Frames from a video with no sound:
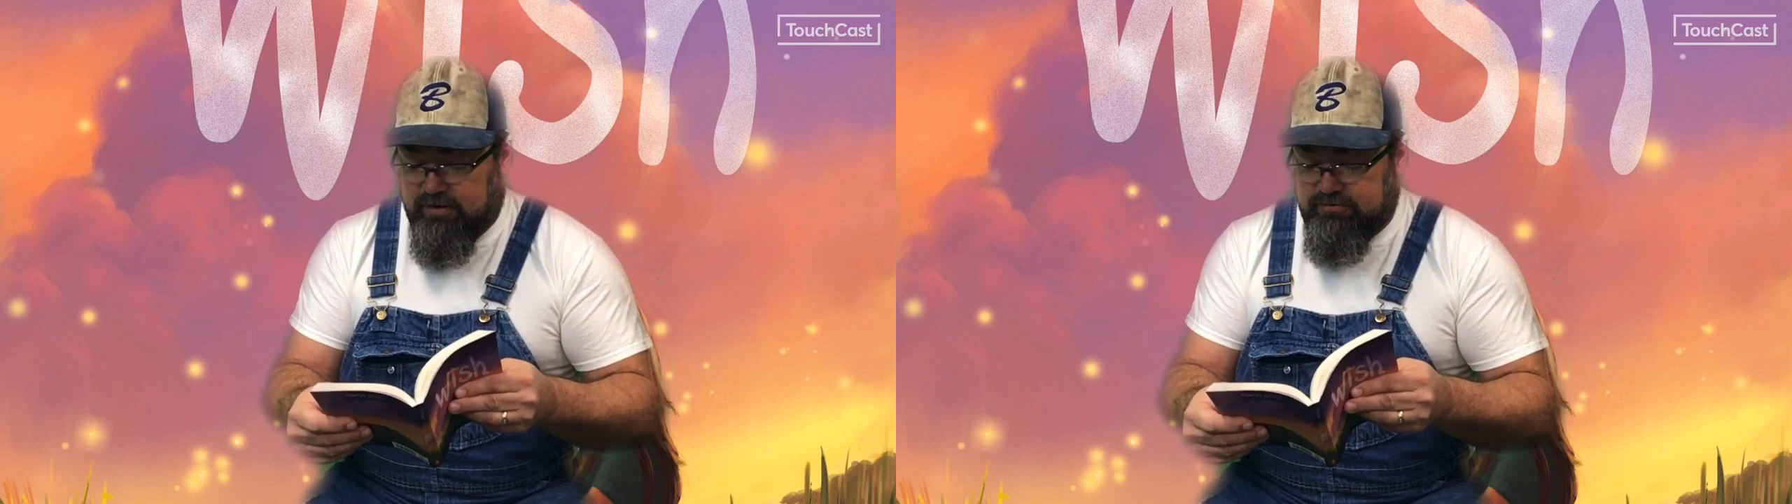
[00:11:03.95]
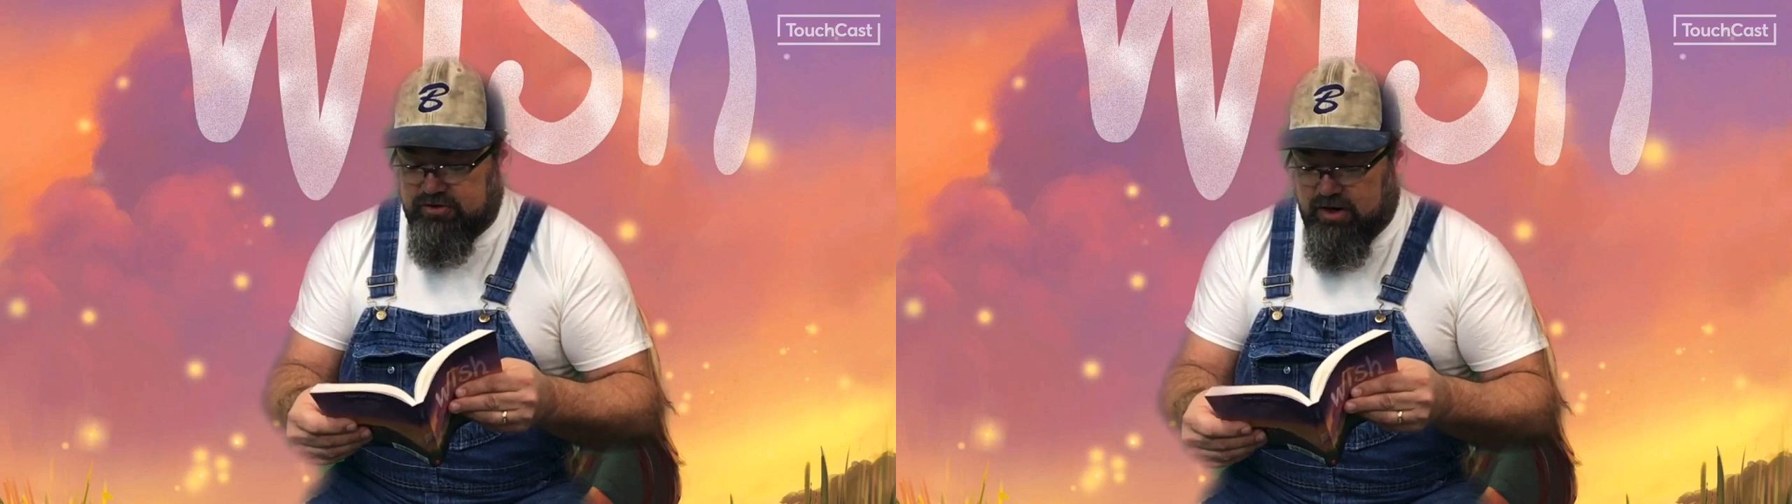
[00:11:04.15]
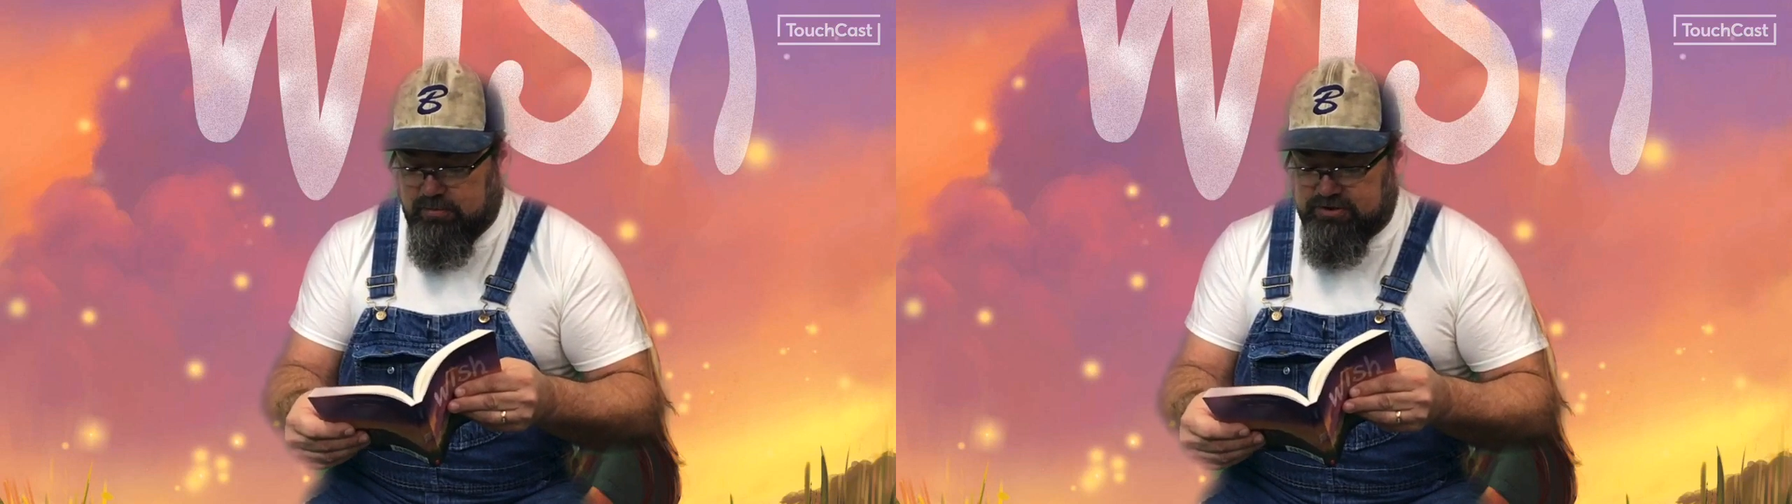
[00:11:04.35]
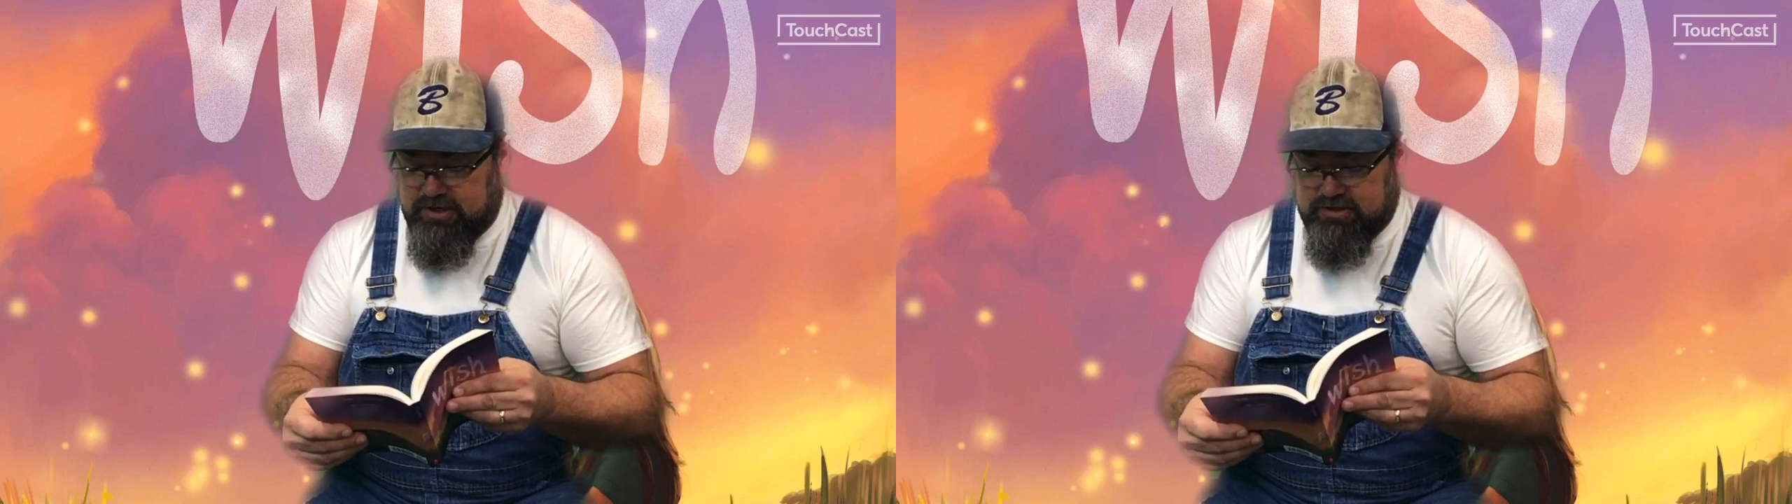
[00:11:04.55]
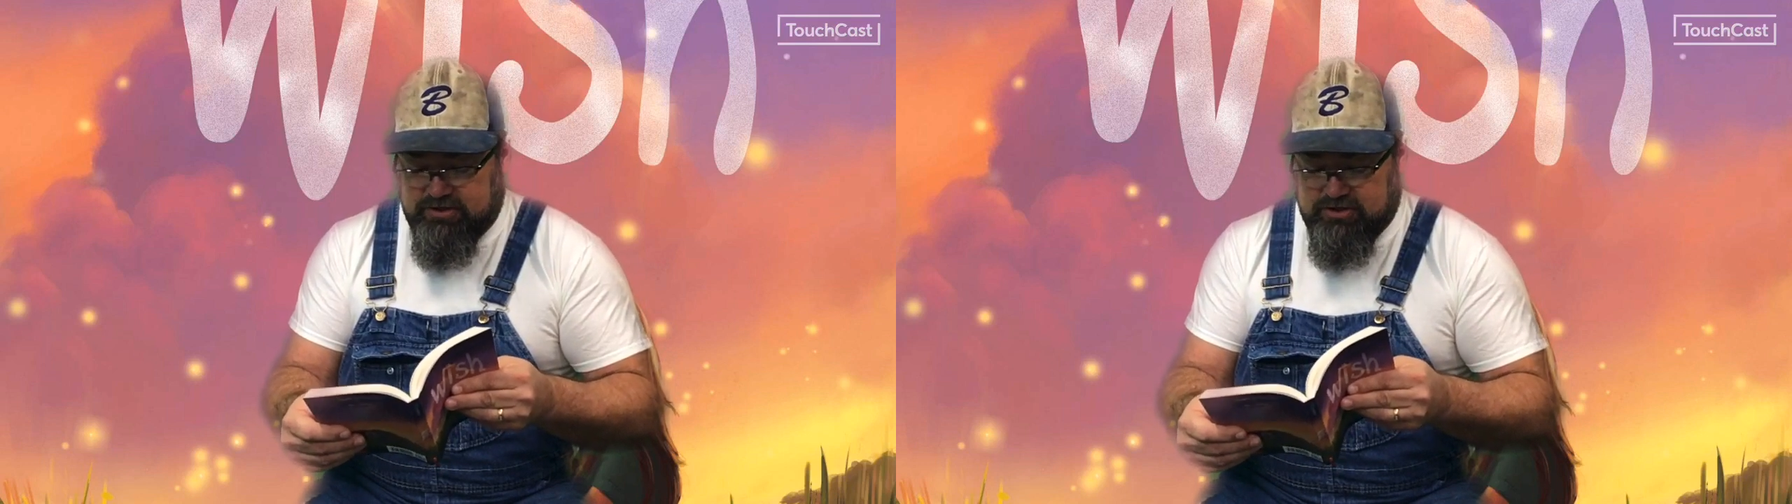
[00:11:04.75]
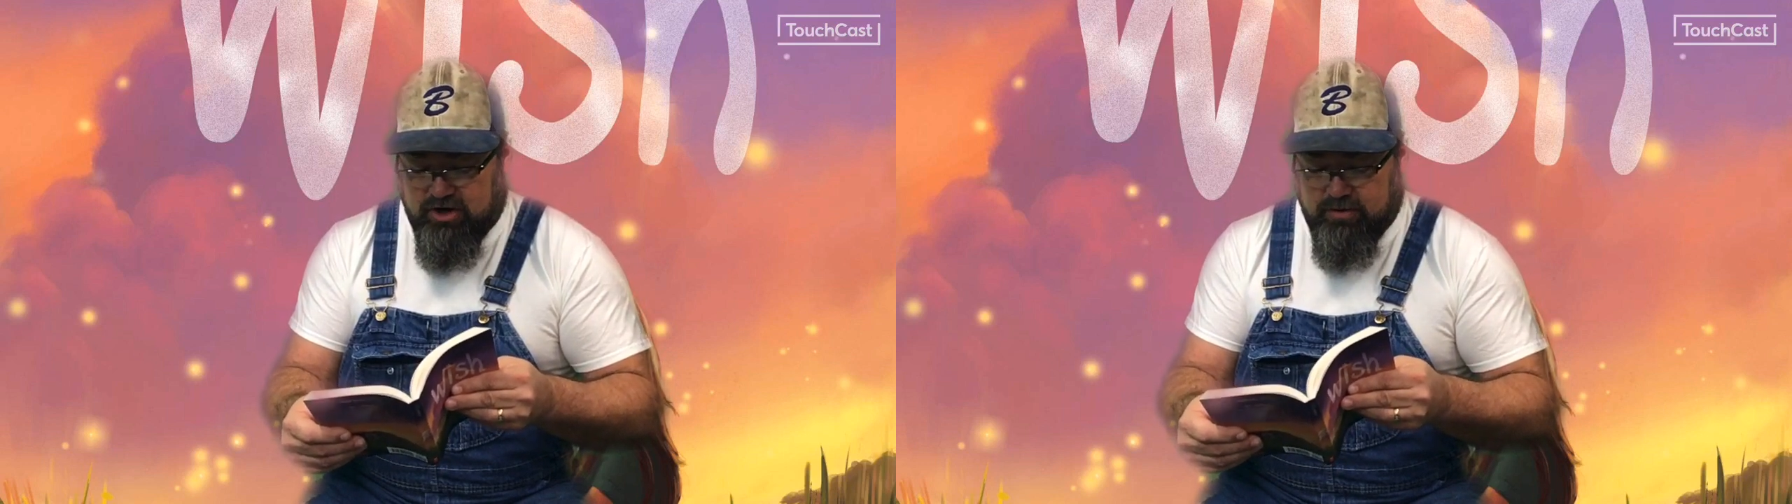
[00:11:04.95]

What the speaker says: of troubles and saw